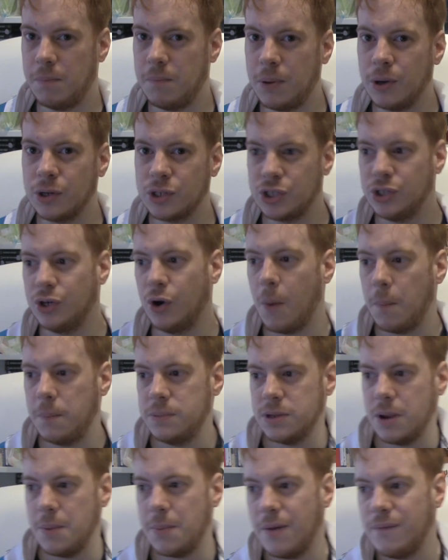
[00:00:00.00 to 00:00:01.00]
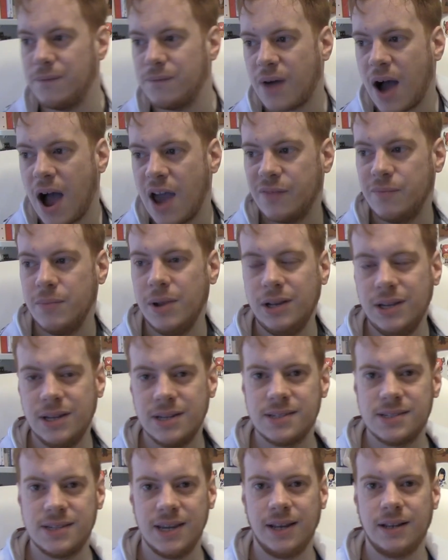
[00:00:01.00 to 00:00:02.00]
pushing up to about 5
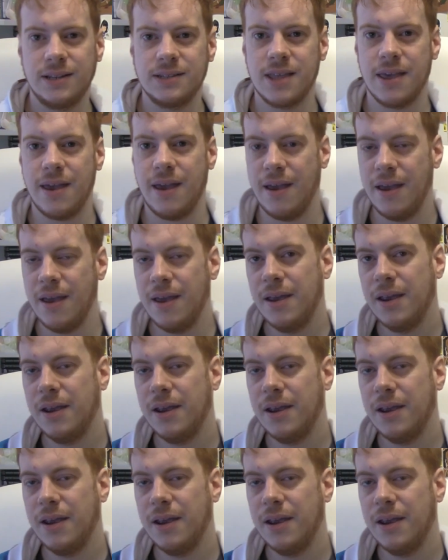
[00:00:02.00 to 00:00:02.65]
million sales there.